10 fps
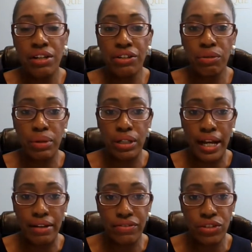you will
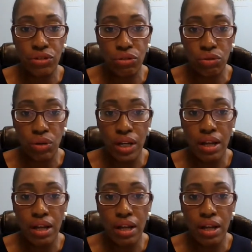have to